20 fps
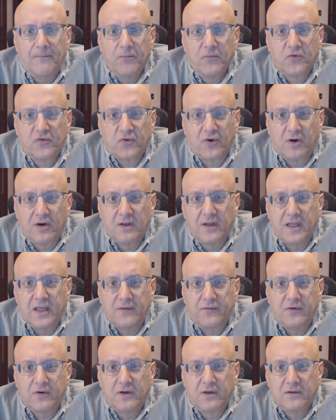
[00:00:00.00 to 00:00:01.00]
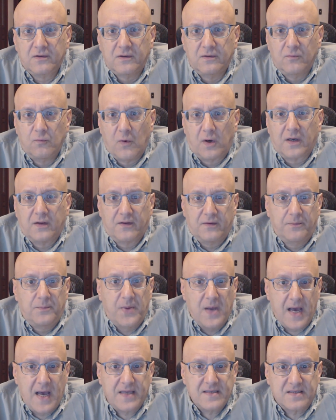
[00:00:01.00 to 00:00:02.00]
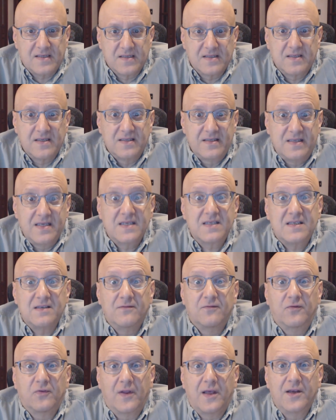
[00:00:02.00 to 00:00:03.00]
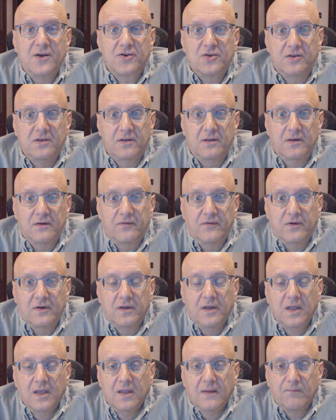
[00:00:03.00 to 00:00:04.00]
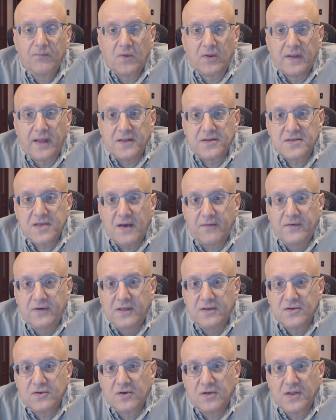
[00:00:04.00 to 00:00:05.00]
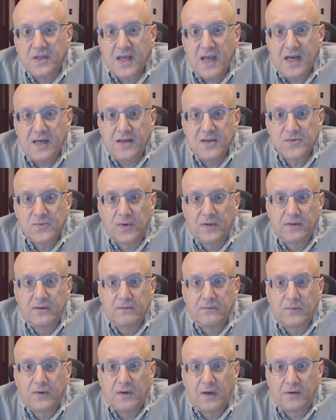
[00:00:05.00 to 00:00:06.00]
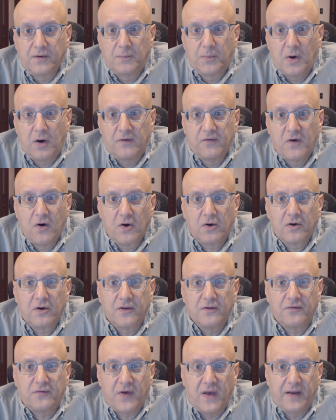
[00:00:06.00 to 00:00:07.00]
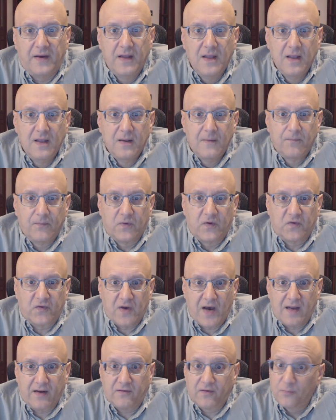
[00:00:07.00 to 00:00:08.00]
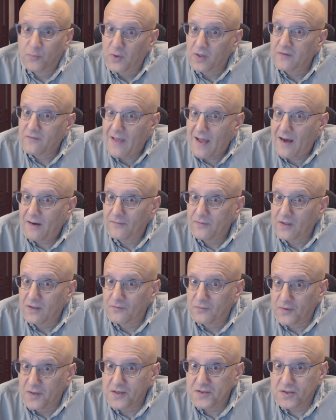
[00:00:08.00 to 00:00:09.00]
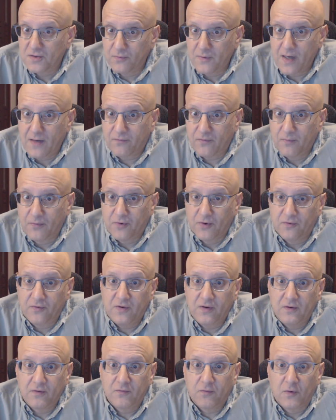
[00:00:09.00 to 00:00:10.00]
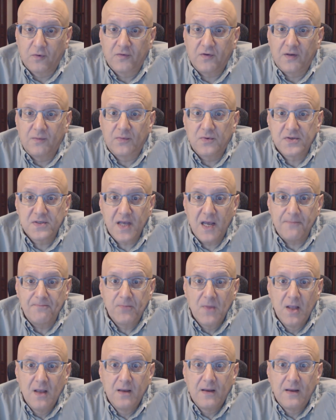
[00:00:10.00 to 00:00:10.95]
Certainly, if one of the best is the disinflation of the late 70s, early 80s, when under Paul Volcker, the Fed decided to bring down the inflation rate from 13 or 14%.